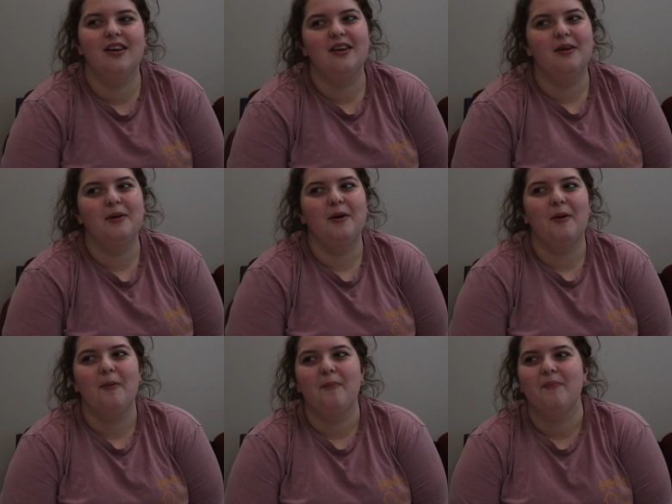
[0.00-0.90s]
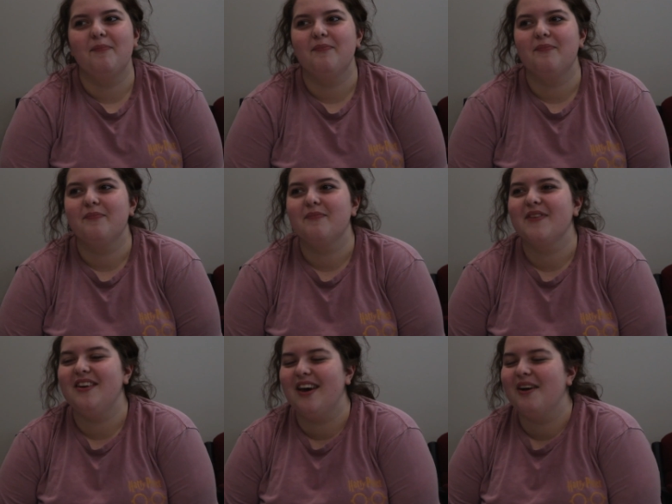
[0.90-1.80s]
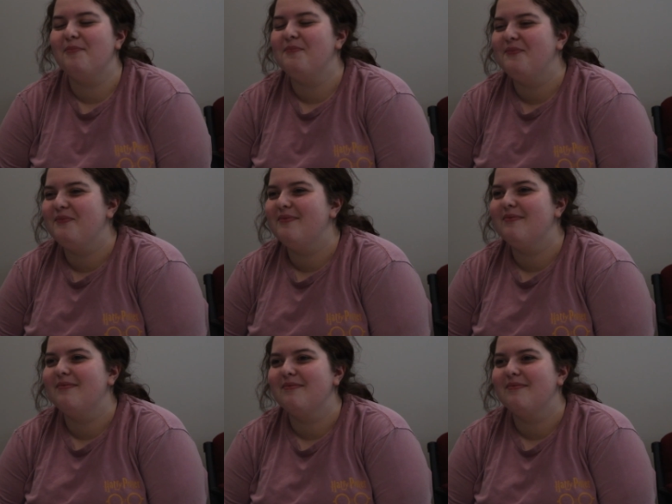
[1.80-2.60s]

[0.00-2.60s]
Are you studying journalism? Yeah. Why?